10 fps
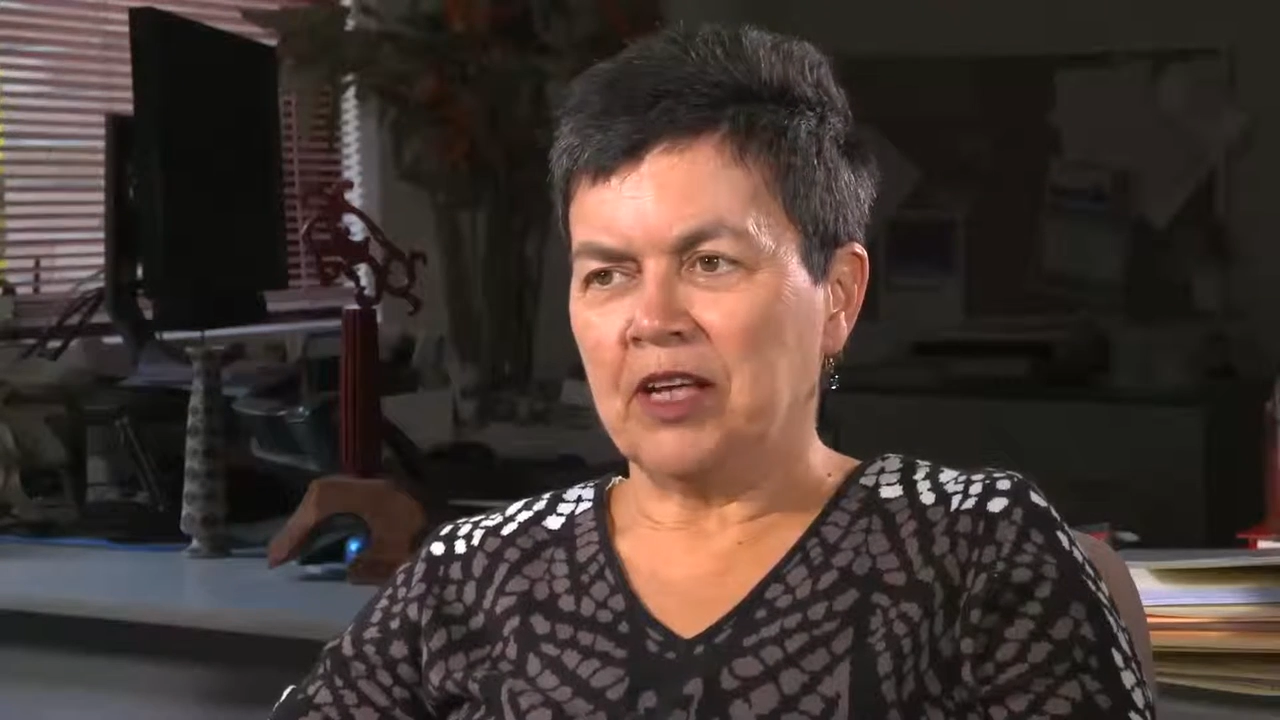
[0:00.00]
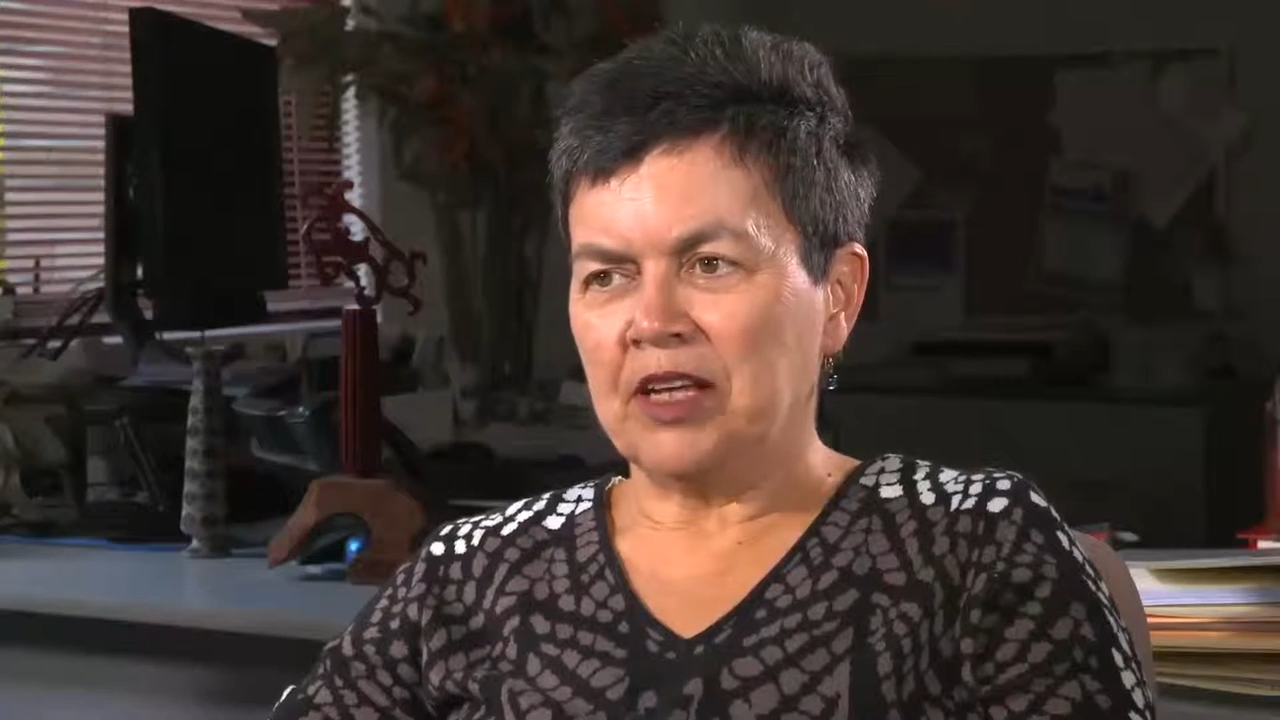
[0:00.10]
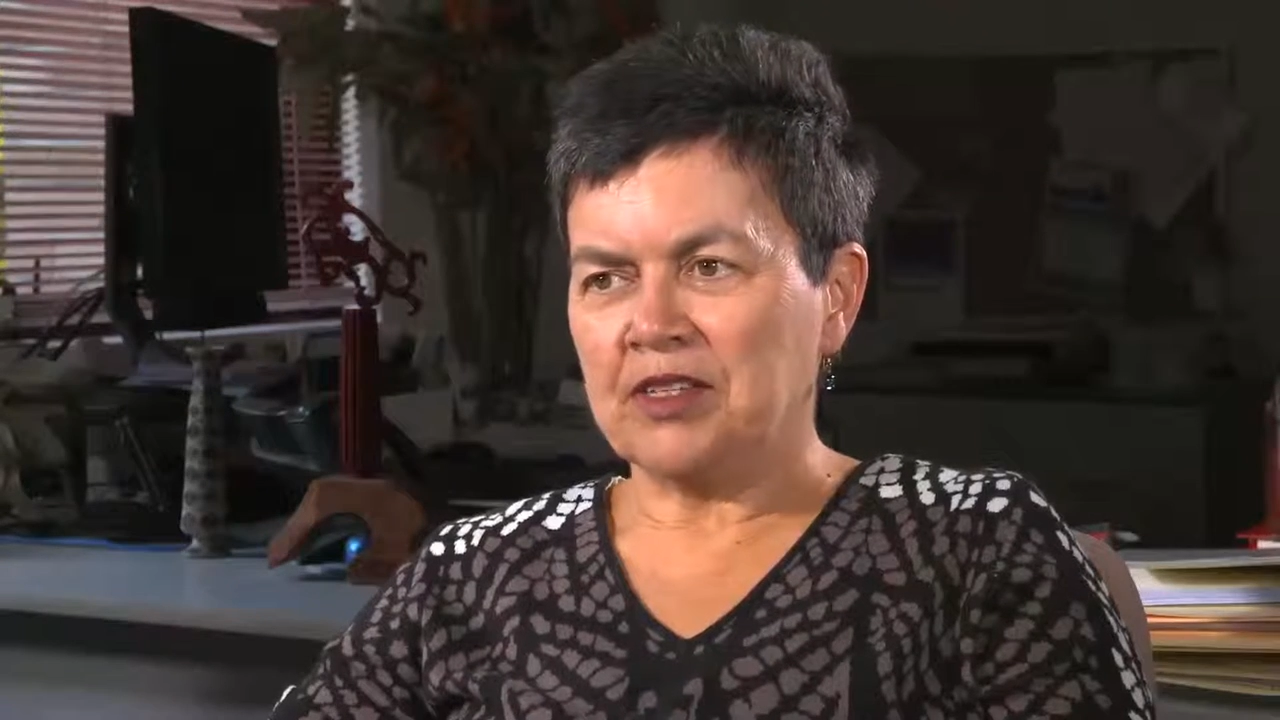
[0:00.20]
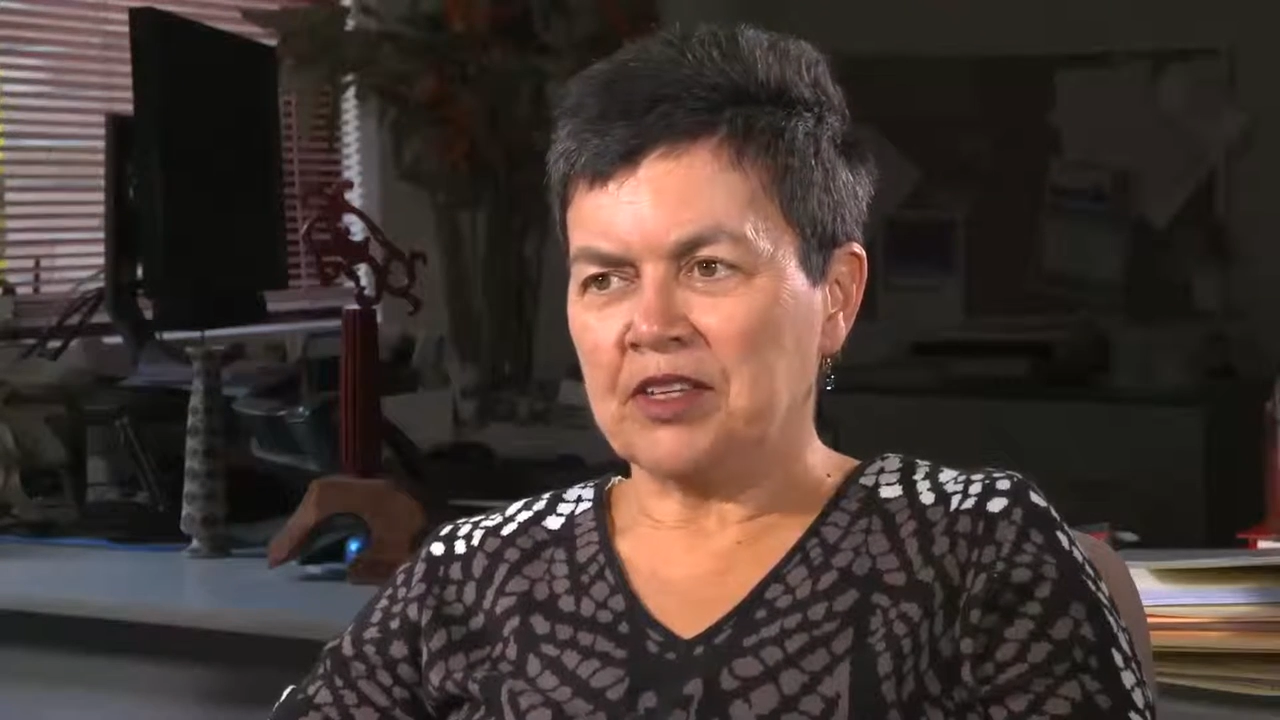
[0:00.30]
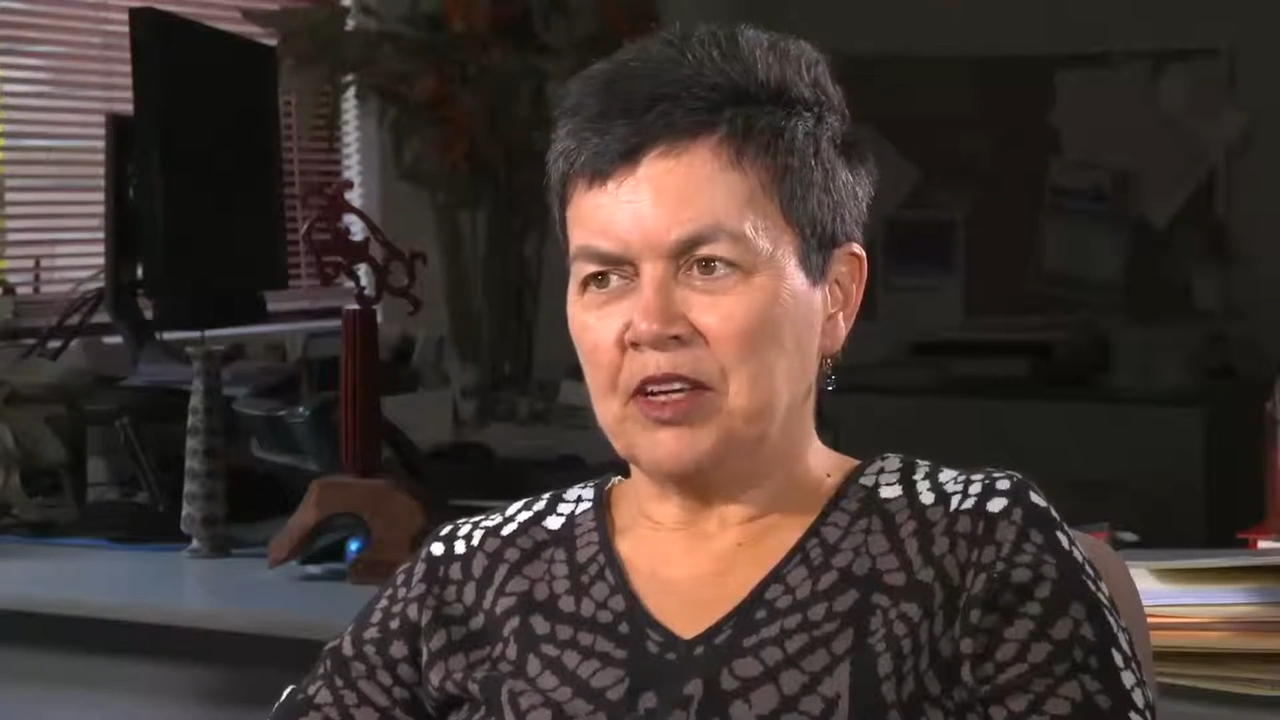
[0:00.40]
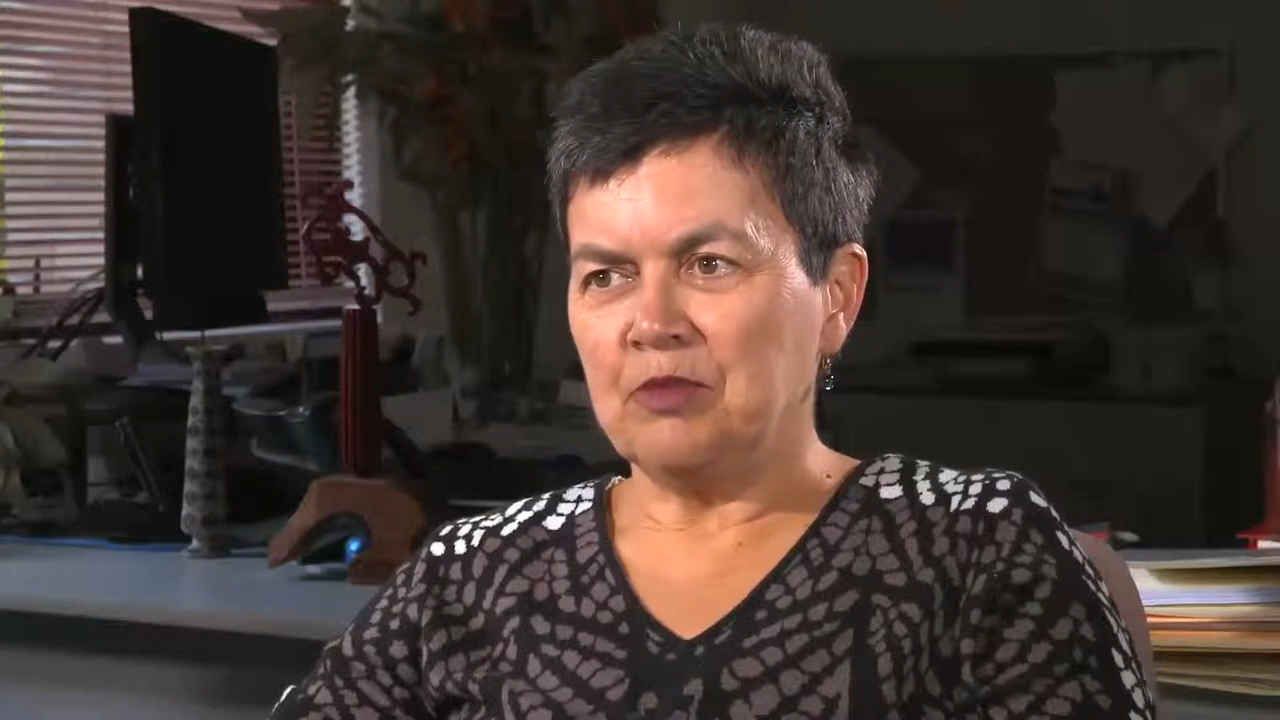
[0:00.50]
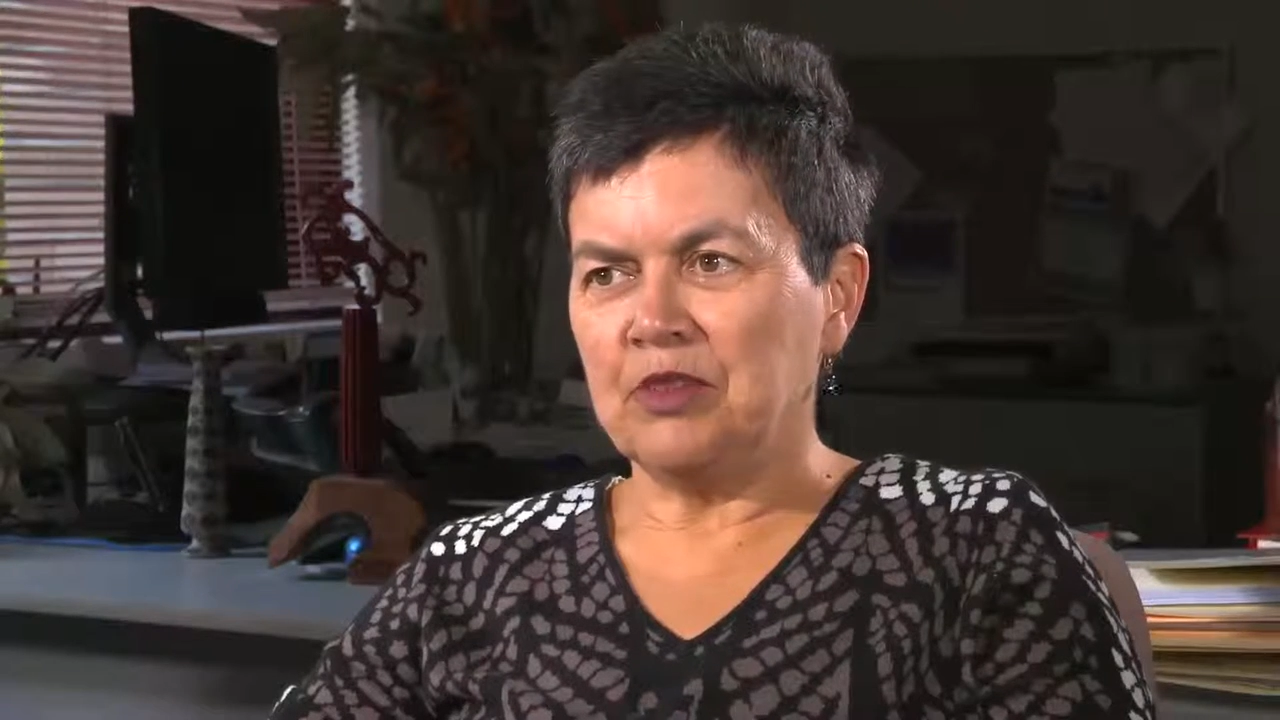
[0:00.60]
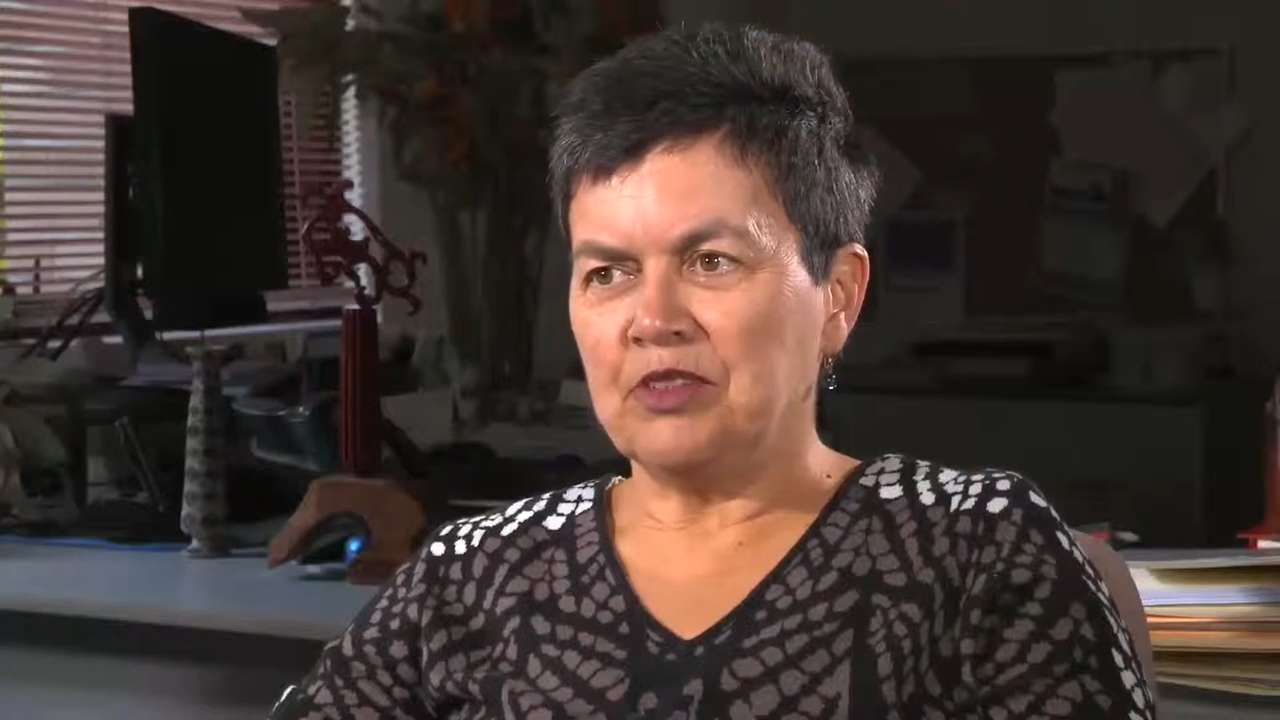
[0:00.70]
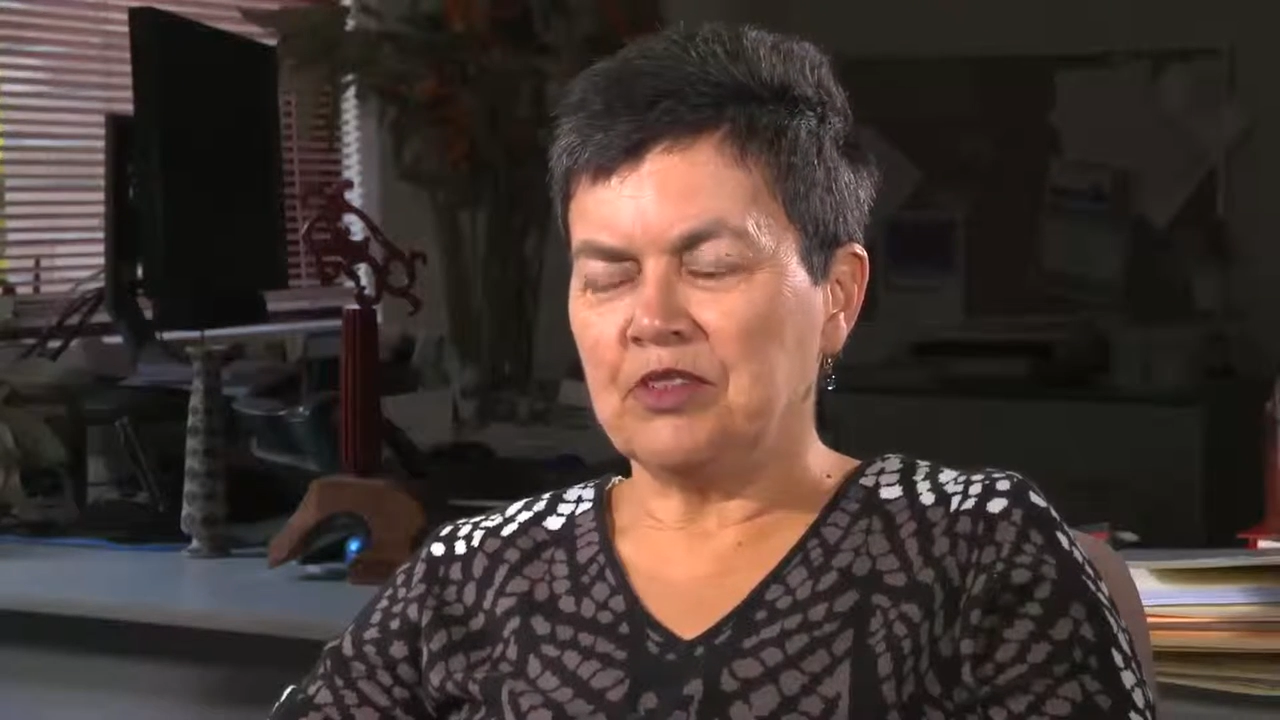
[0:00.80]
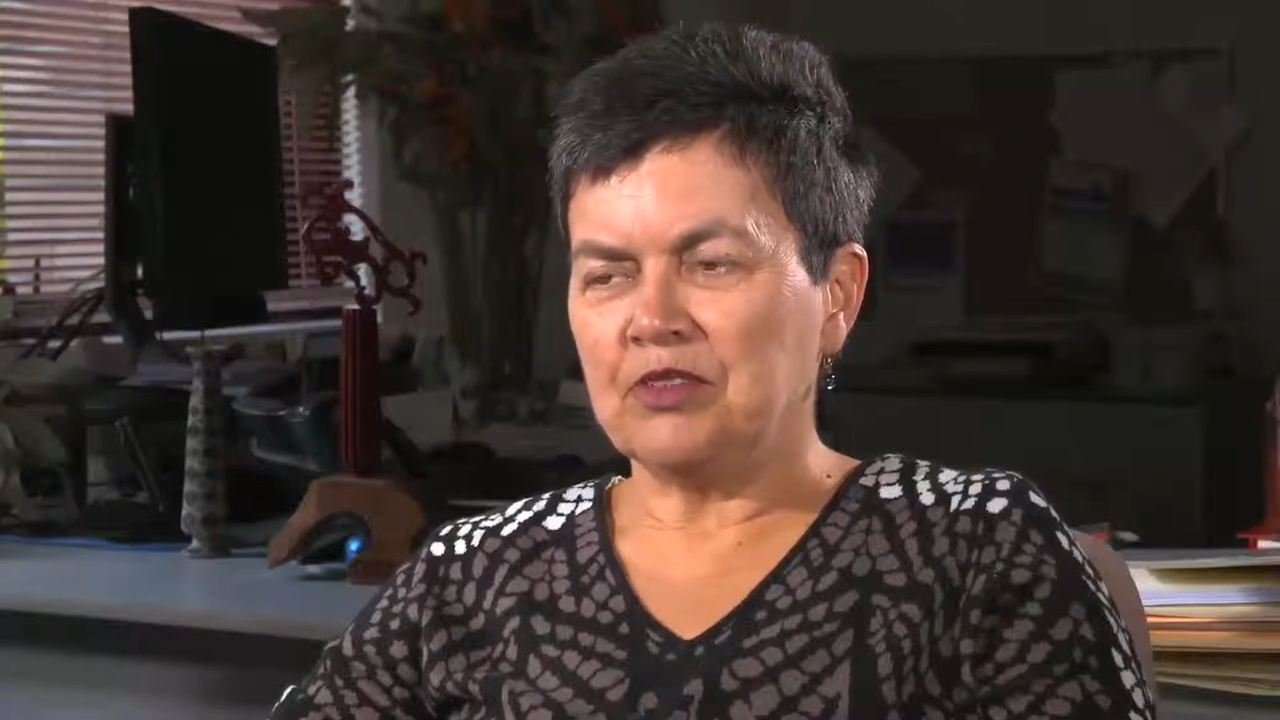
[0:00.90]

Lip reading: landscape and